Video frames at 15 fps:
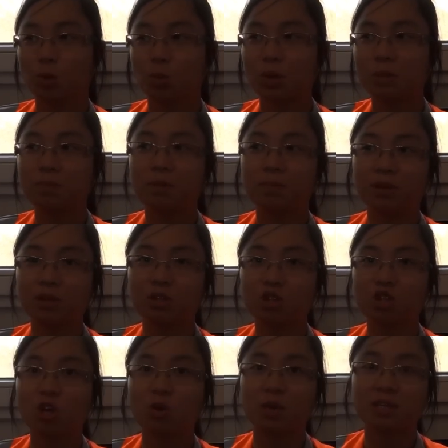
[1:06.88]
what people
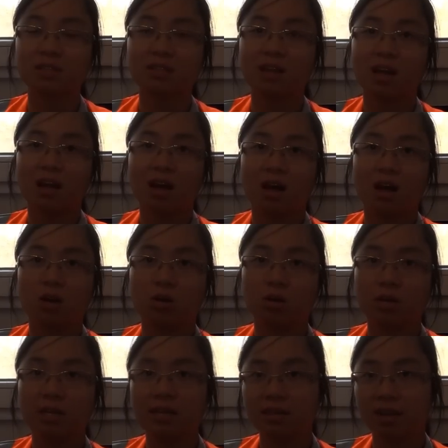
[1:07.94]
don't know is
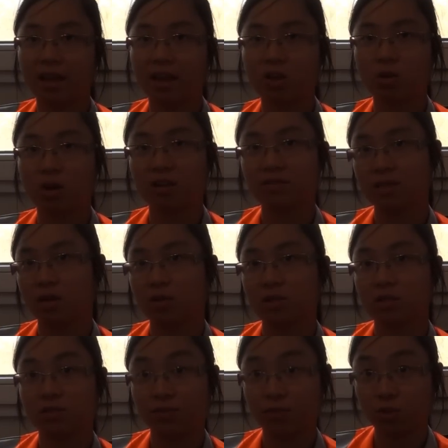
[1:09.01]
in an aircraft there
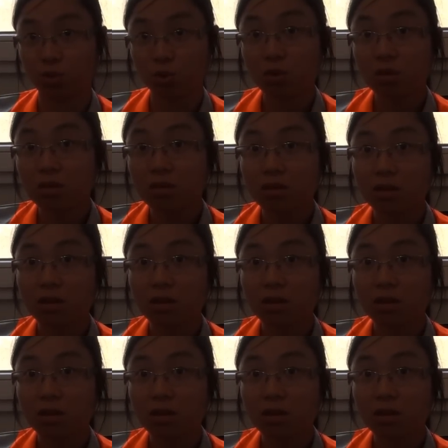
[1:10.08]
is fuel.